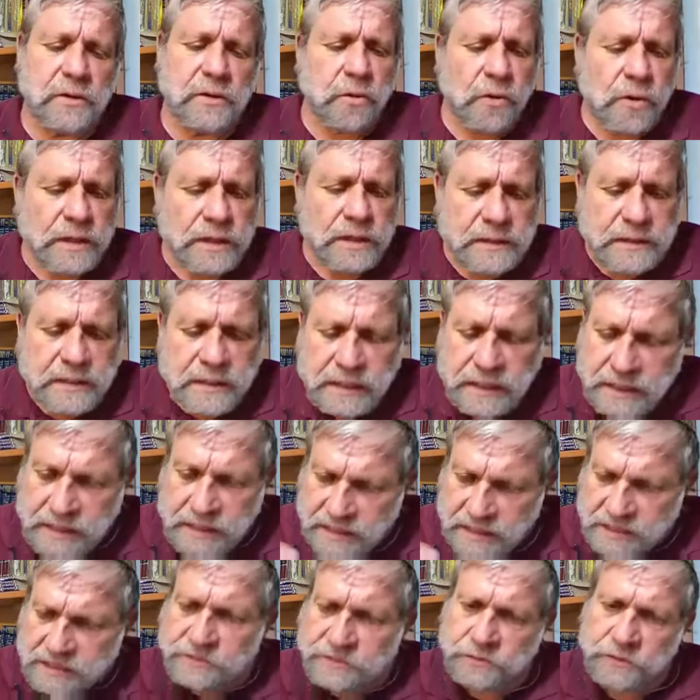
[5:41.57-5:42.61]
according to
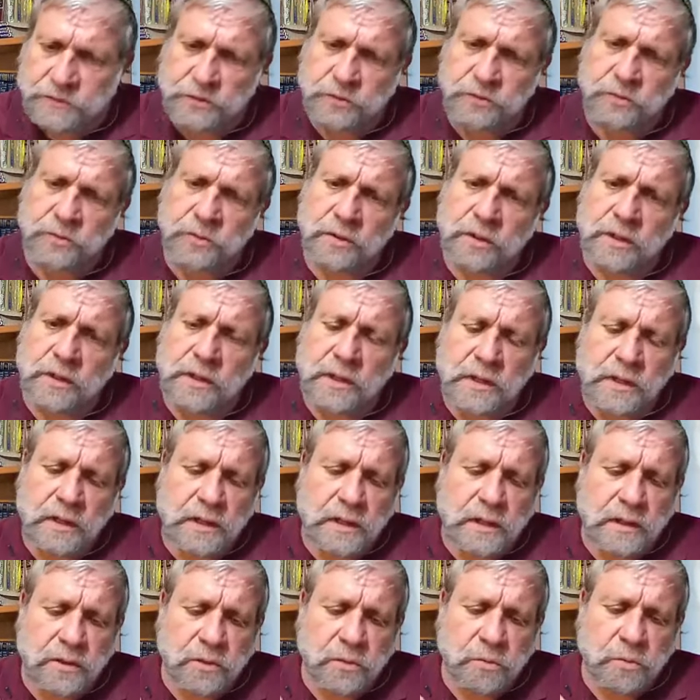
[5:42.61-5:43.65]
his view,
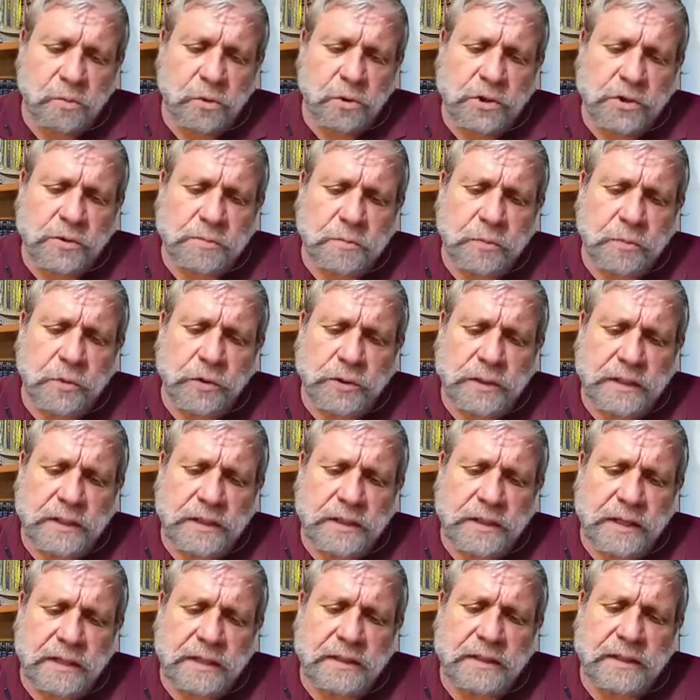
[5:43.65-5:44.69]
the words
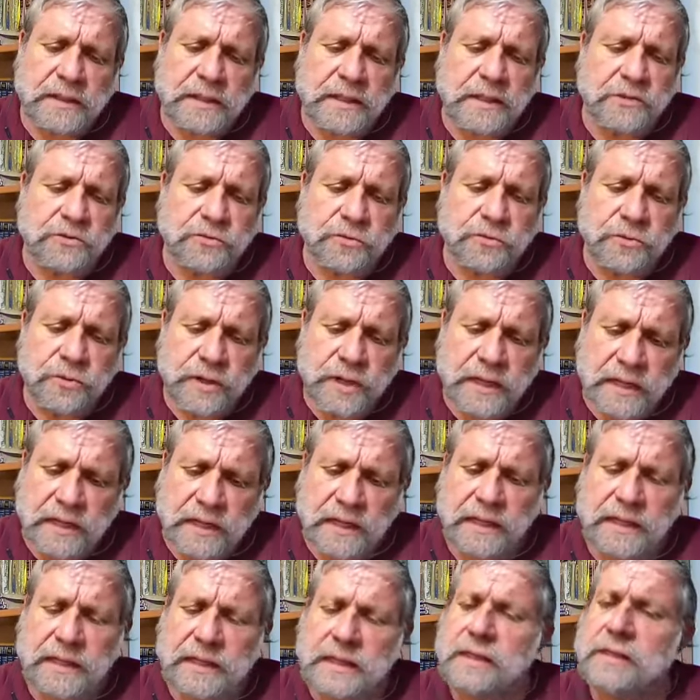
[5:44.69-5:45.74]
pointing at the
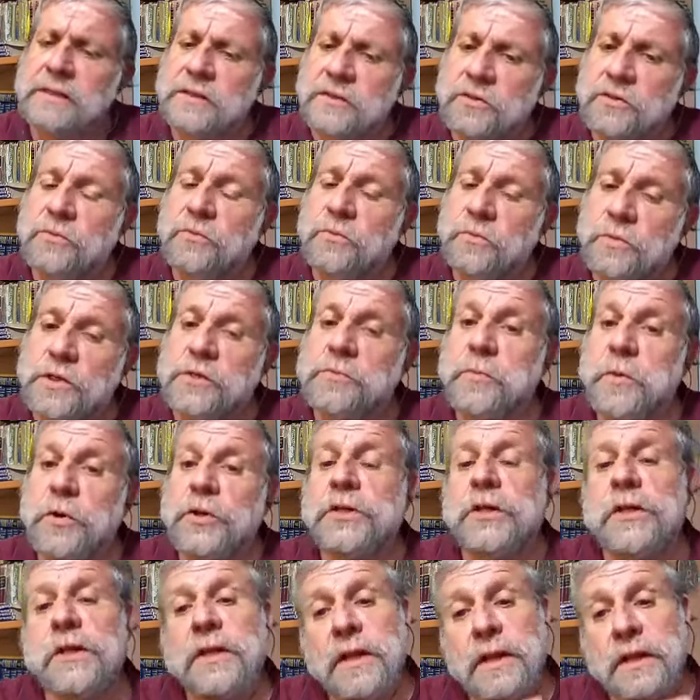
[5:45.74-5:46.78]
Israelites is
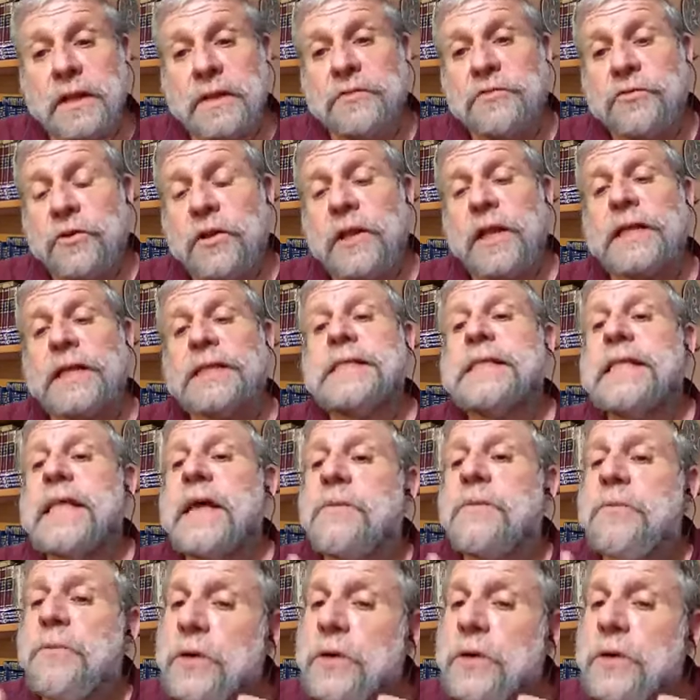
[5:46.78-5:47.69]
pointing to the Israelites.